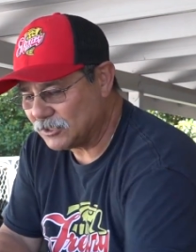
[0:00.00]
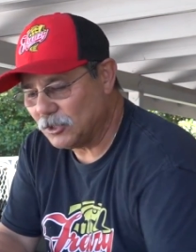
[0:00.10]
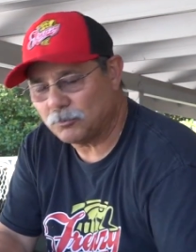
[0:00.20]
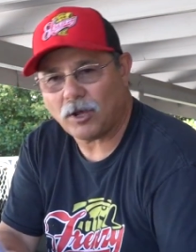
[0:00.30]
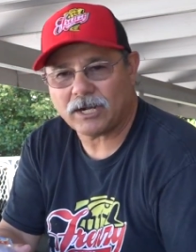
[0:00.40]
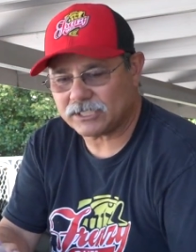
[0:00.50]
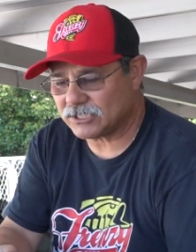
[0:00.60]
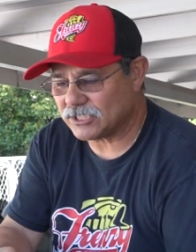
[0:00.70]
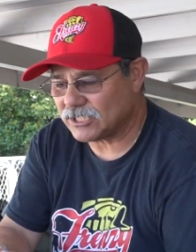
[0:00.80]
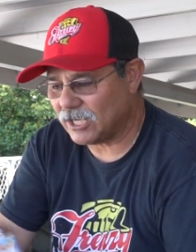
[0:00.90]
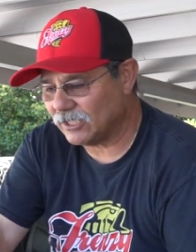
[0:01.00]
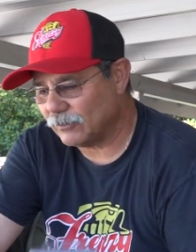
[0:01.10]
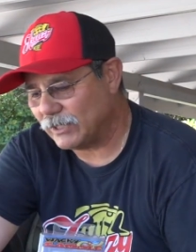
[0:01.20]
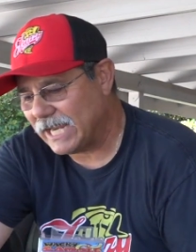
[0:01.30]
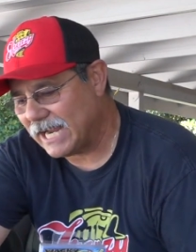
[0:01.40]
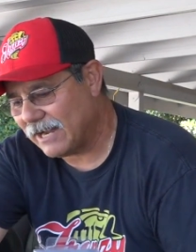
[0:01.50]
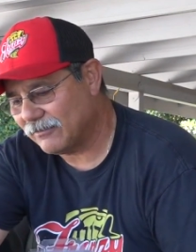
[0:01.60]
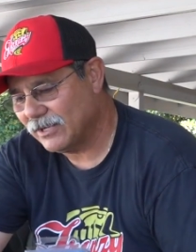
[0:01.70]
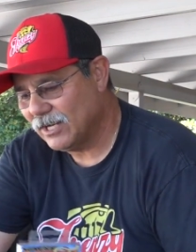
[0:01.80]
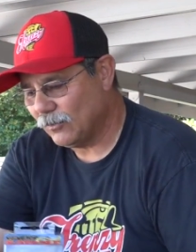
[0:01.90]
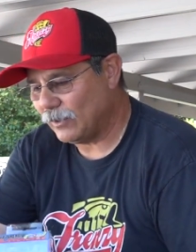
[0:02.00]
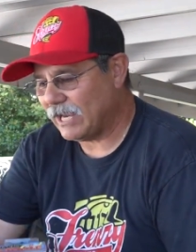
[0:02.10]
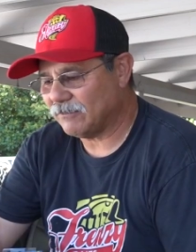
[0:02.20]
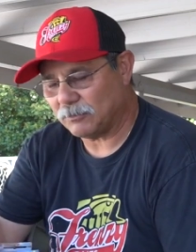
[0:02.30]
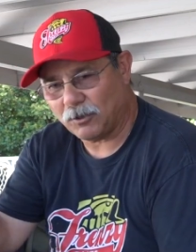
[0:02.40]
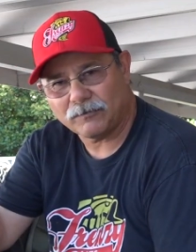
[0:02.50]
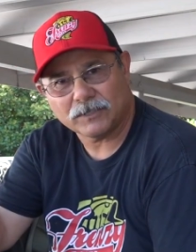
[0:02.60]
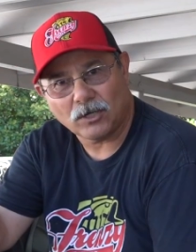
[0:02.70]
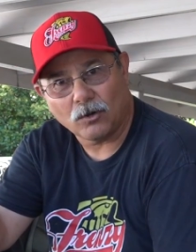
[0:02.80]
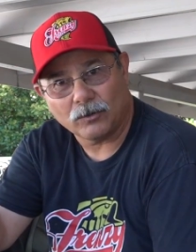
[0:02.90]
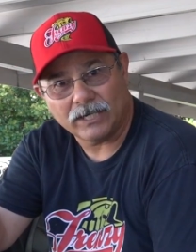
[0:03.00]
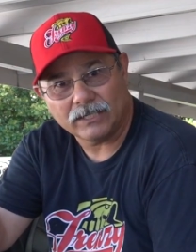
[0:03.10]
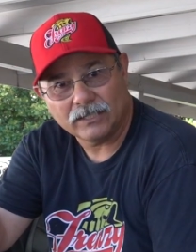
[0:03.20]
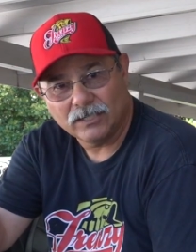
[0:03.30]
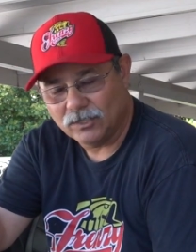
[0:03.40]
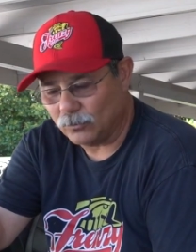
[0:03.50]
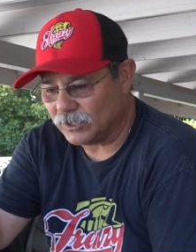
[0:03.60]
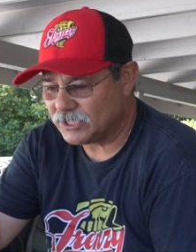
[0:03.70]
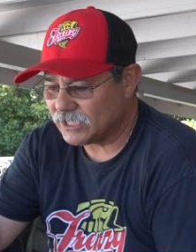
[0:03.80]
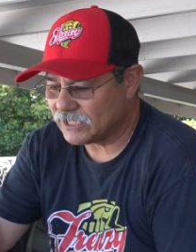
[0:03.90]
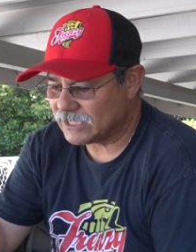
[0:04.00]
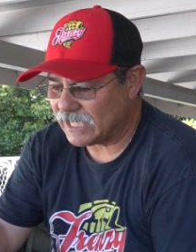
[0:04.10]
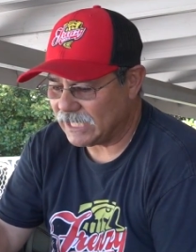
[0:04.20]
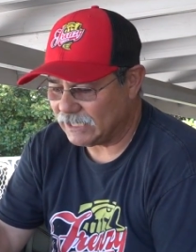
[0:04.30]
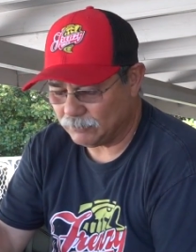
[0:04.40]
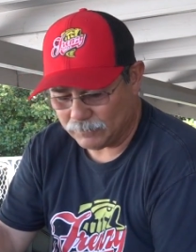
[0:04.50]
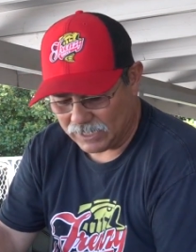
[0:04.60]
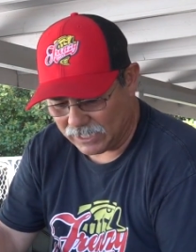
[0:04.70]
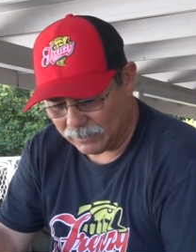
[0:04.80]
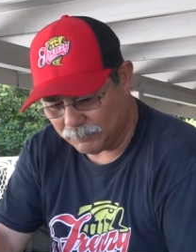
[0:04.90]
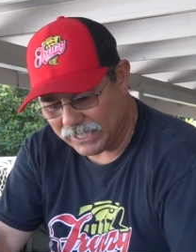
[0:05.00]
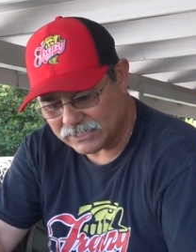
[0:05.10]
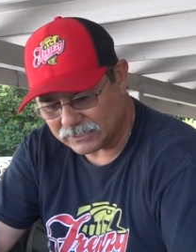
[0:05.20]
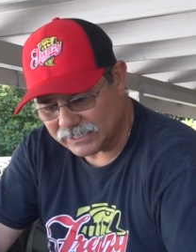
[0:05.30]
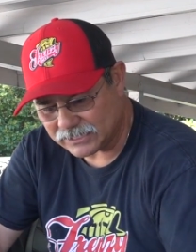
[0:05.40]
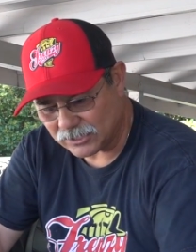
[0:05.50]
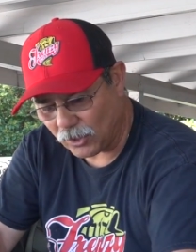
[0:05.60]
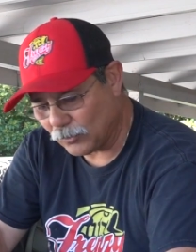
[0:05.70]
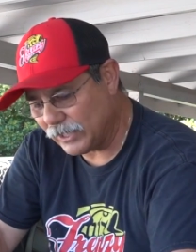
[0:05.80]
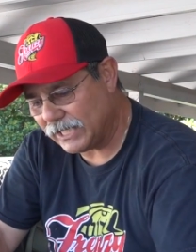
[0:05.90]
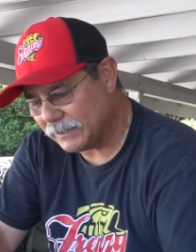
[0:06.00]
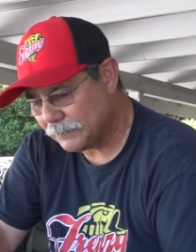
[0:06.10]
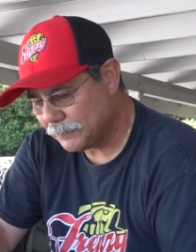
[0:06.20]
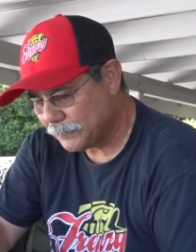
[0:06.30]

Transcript: Two products to sell that we have. We have the Perfect O'Ring, which is a basically it's an O-ring